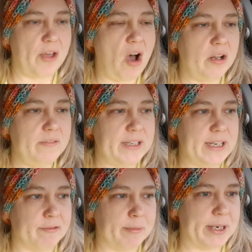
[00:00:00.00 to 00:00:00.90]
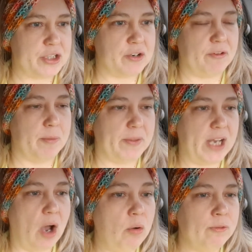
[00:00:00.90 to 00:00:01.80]
all of the information from the
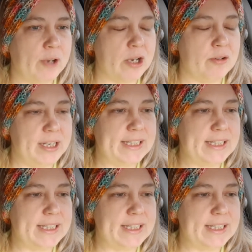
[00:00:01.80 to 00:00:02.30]
old phone,